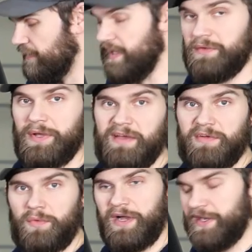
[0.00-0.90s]
Now that we have
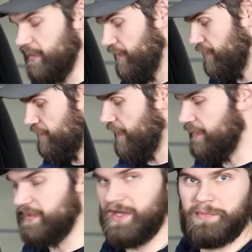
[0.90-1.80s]
our wire
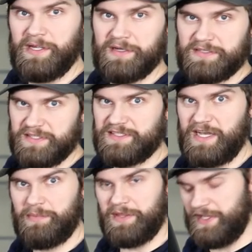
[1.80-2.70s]
routed up here to the
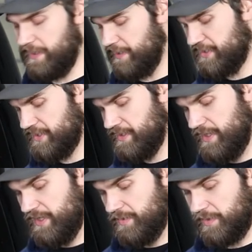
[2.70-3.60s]
top of the carrier,
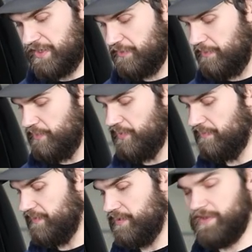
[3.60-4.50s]
we're gonna
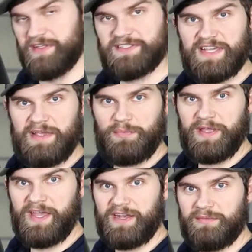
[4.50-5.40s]
remove all this tape we
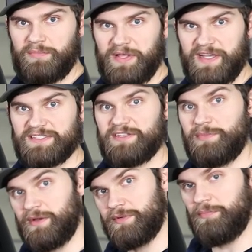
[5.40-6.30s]
had in place to
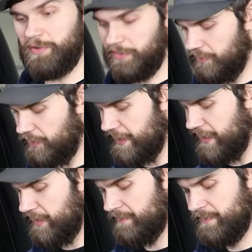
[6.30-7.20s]
be able to pull the
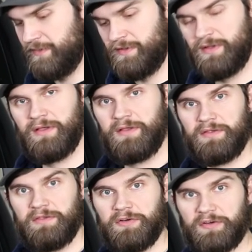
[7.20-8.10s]
wire.
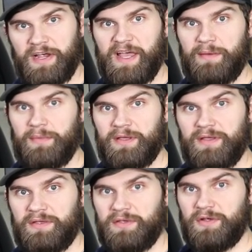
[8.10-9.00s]
You'll grab
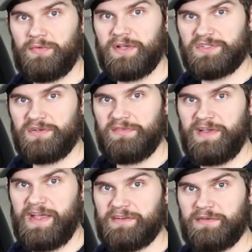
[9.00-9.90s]
your original
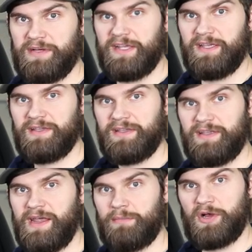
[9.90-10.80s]
factory
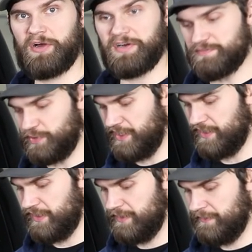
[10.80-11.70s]
camera harness
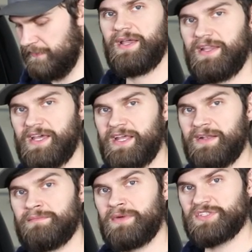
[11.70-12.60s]
plug, and
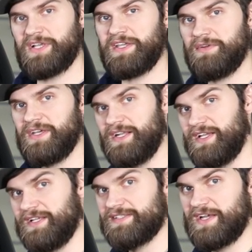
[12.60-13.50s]
then much like you did
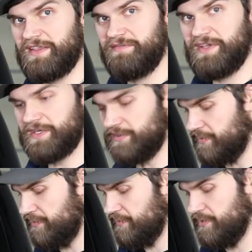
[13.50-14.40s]
inside of the
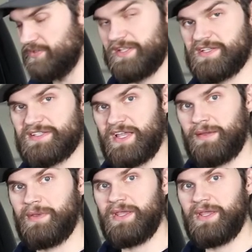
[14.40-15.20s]
vehicle, using the same